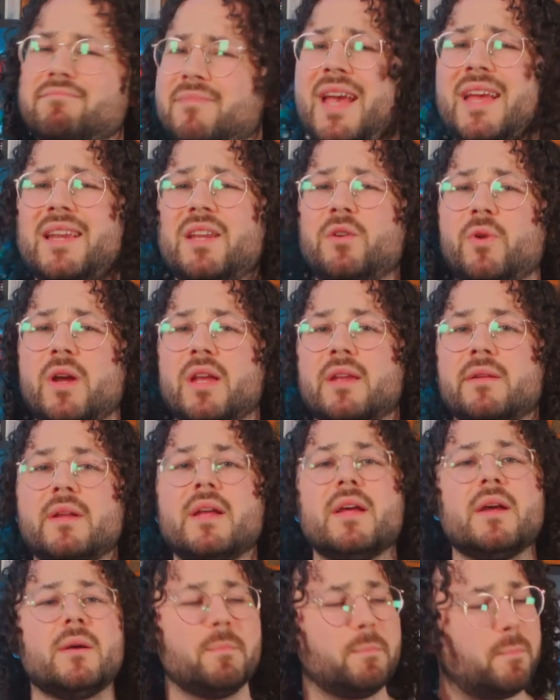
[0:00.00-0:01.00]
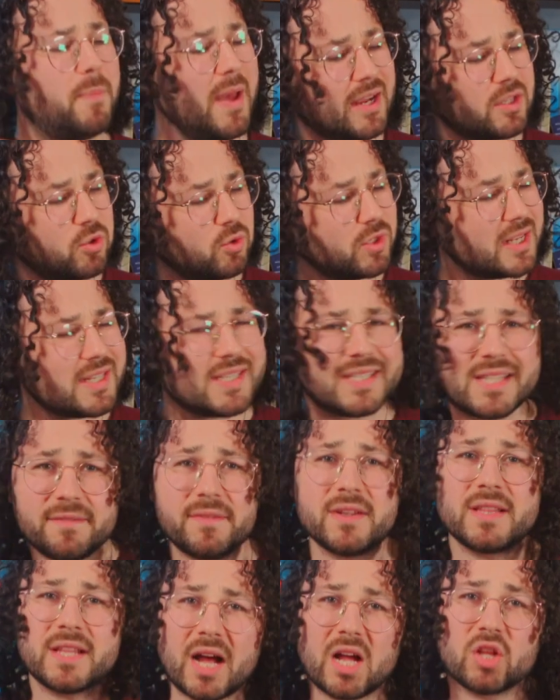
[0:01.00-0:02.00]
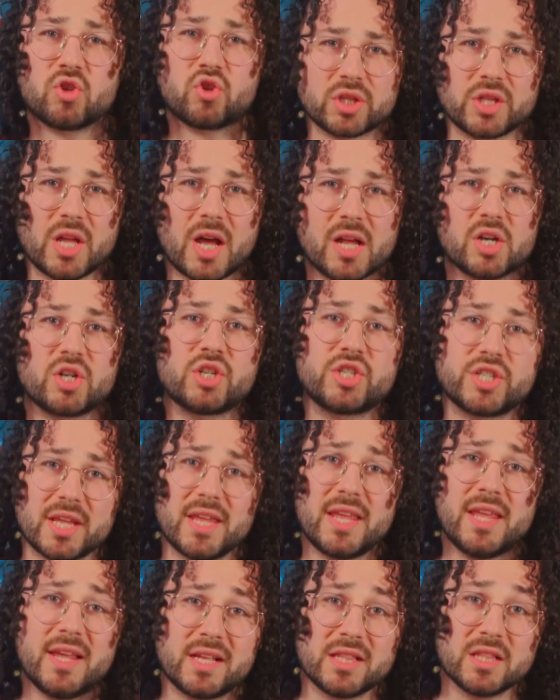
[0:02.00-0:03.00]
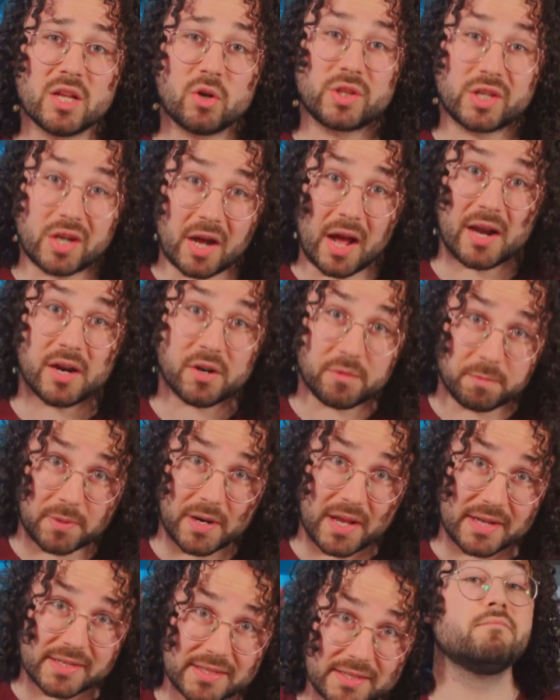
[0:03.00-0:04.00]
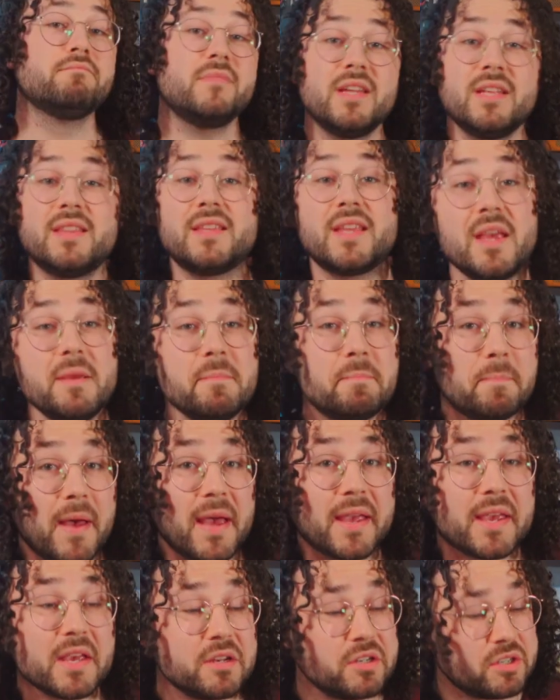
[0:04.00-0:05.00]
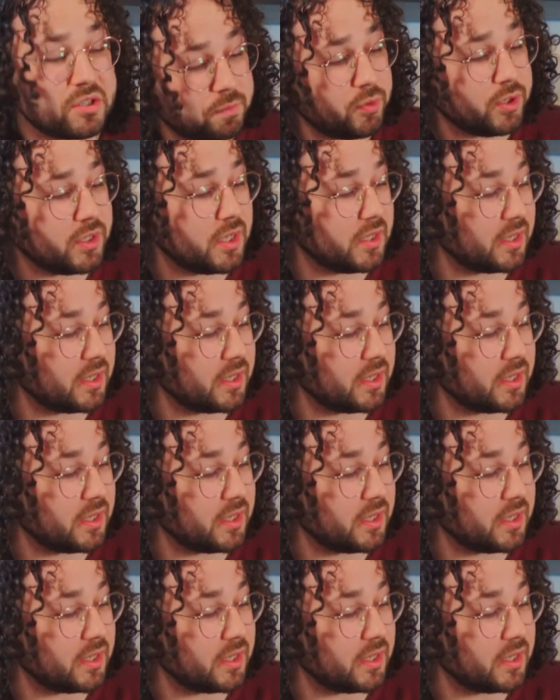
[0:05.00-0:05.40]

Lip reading: Anyway, back to the $700 Inknote Color Plus. It came packaged pretty